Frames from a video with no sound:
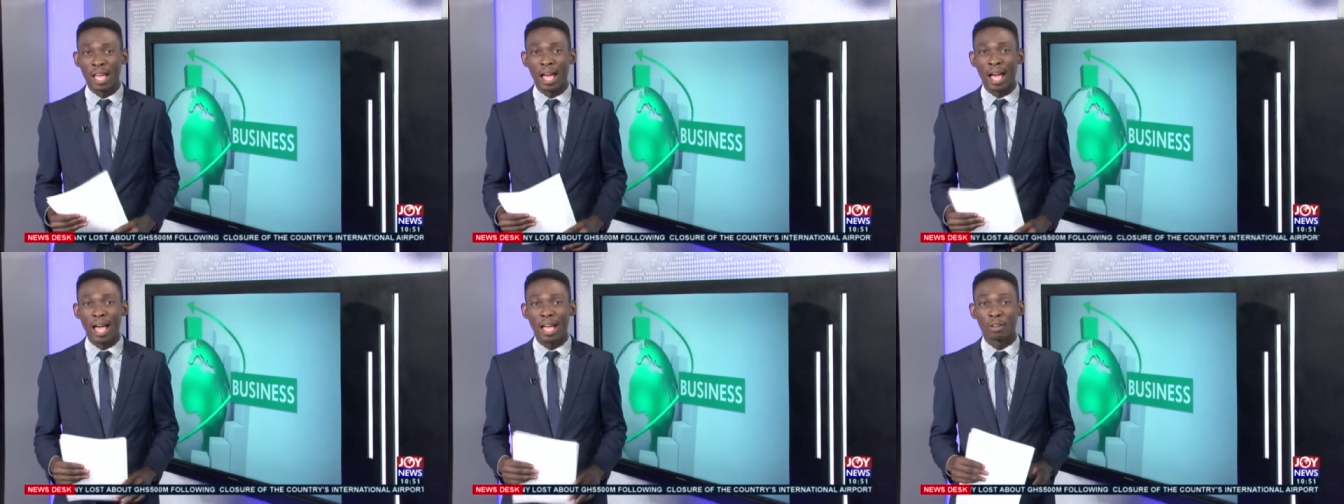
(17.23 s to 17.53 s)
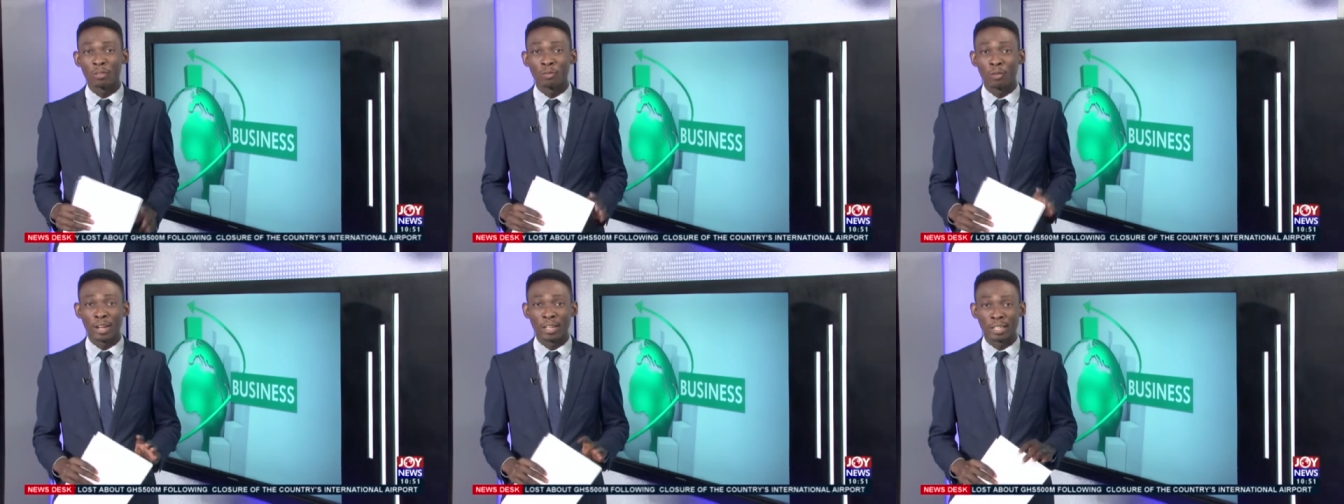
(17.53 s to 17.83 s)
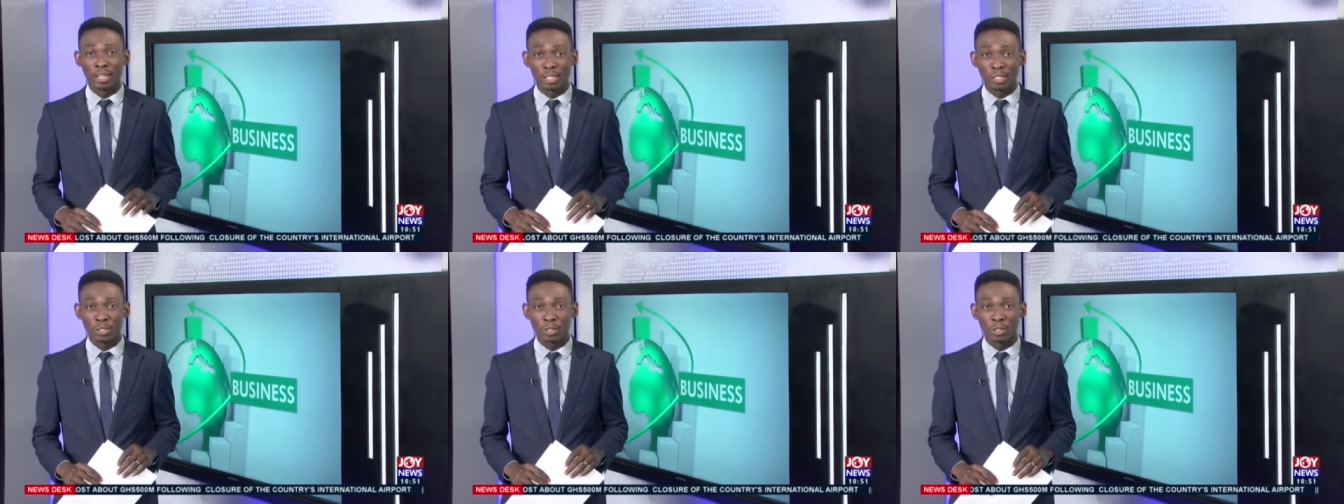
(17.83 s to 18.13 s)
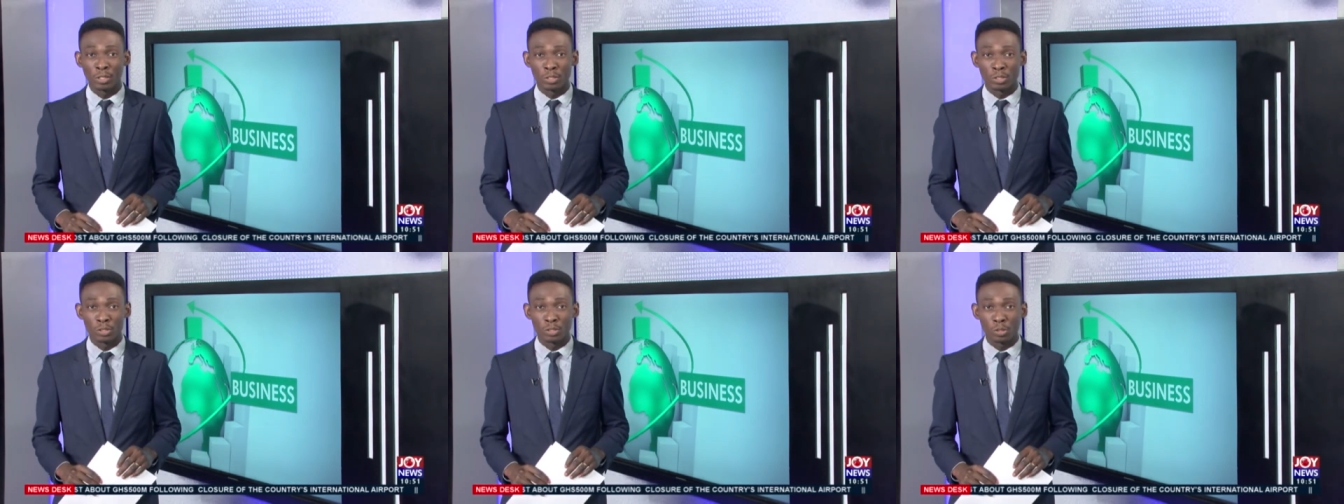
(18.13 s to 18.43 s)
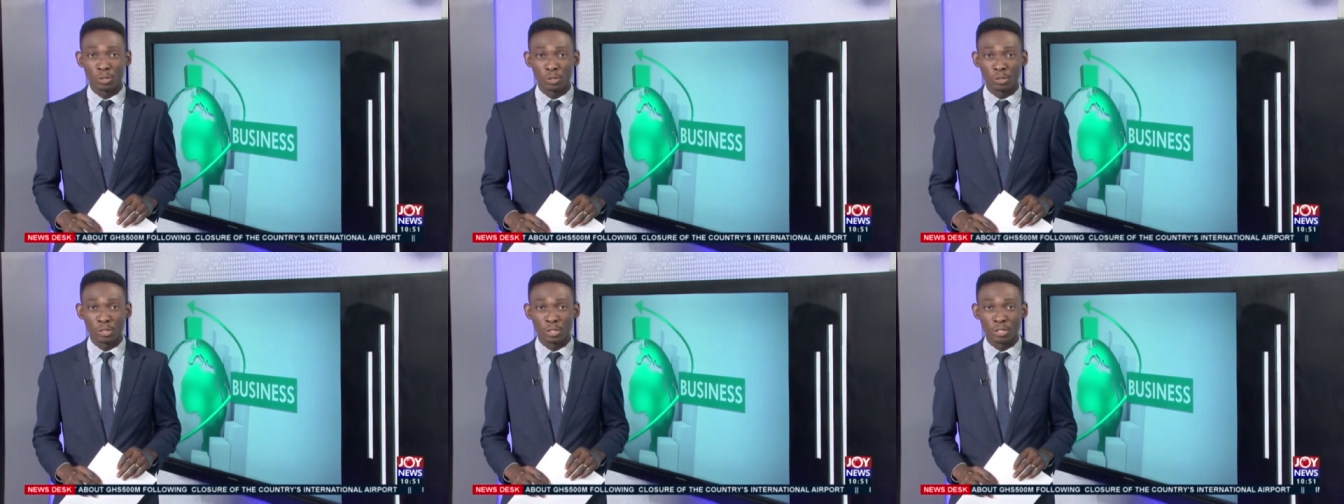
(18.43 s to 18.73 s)
and financial
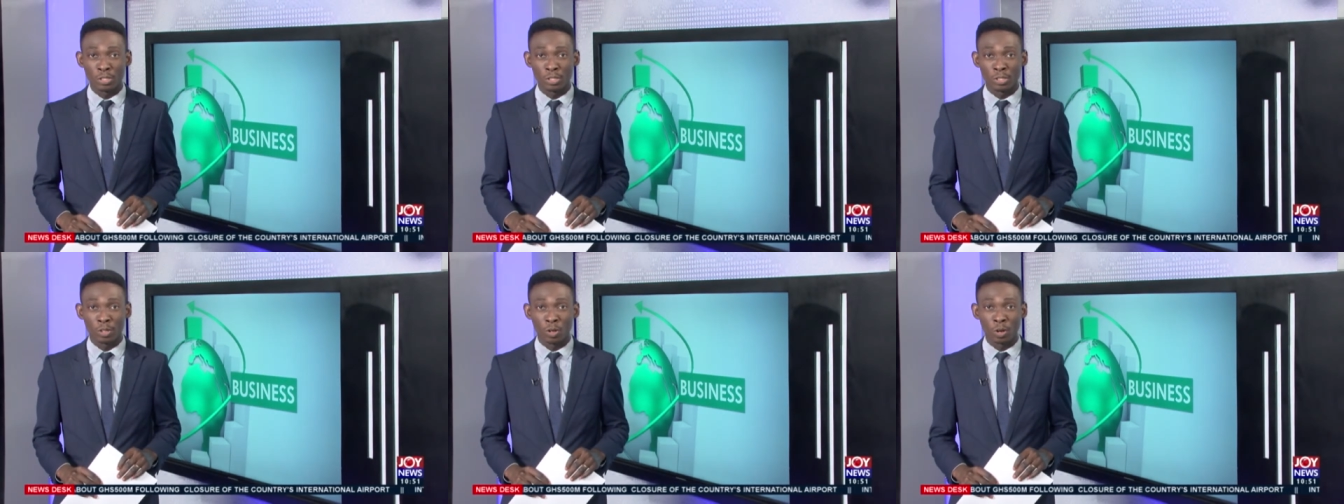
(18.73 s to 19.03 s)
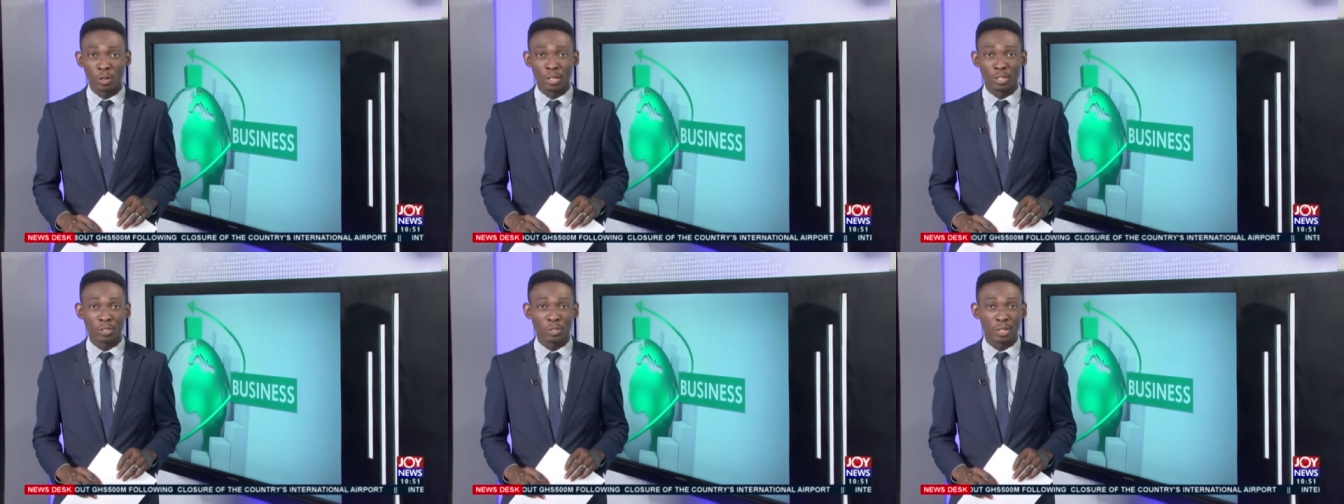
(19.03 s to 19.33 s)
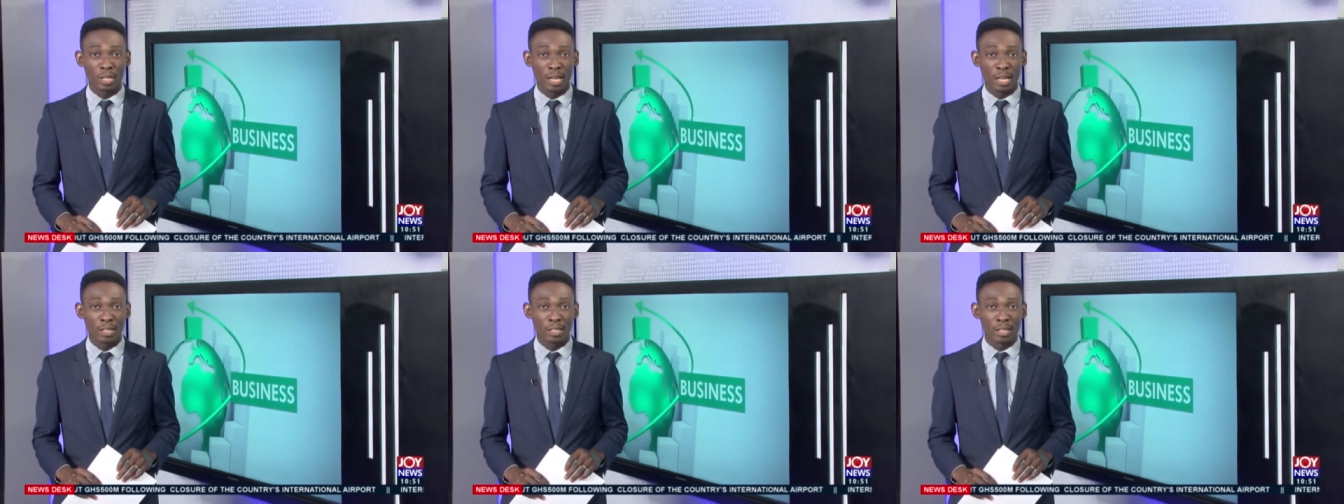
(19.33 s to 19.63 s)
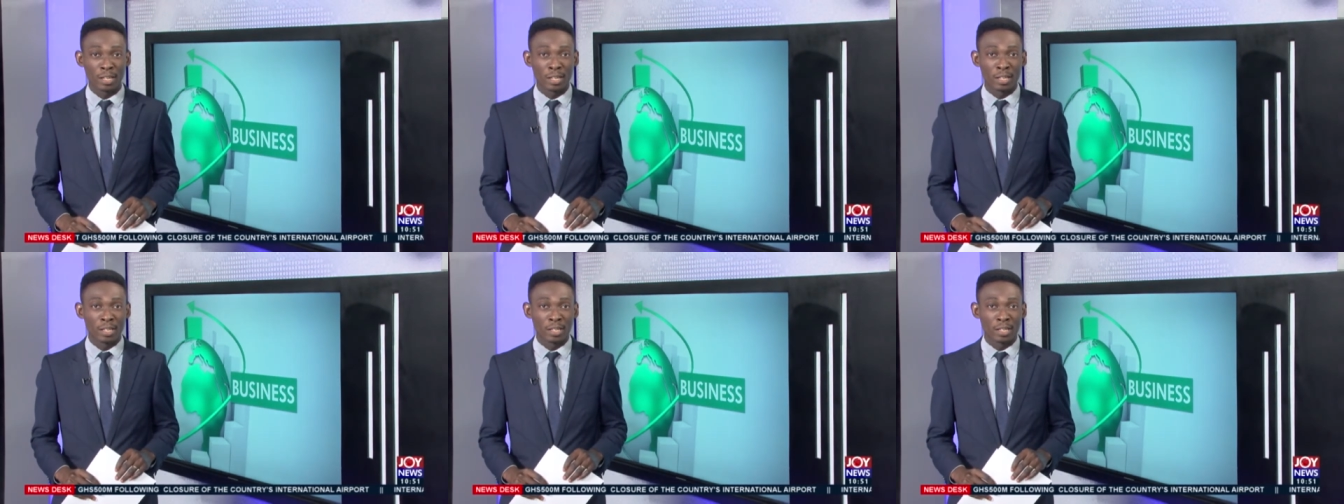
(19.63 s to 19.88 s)
institutions in order to get